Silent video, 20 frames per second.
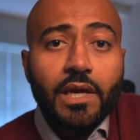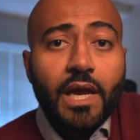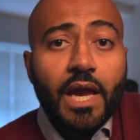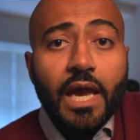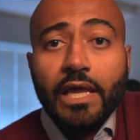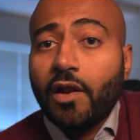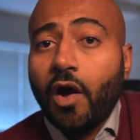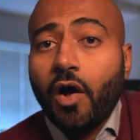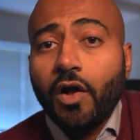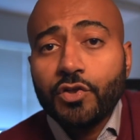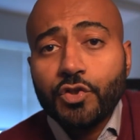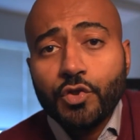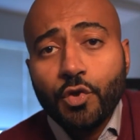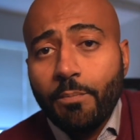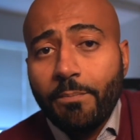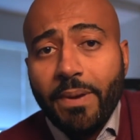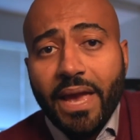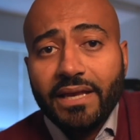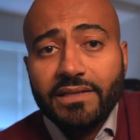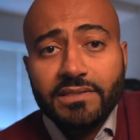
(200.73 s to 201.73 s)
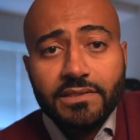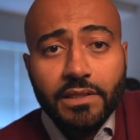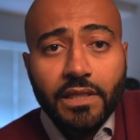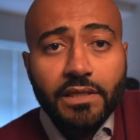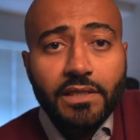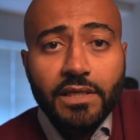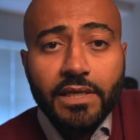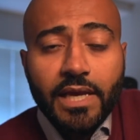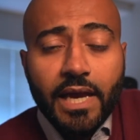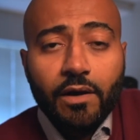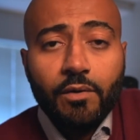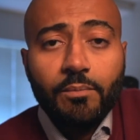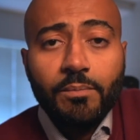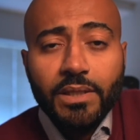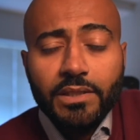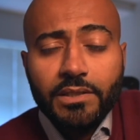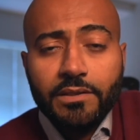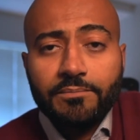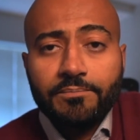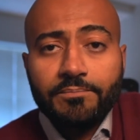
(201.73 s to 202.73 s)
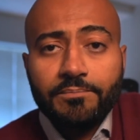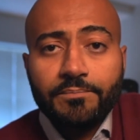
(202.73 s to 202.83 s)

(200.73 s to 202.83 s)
and also banks lending out money.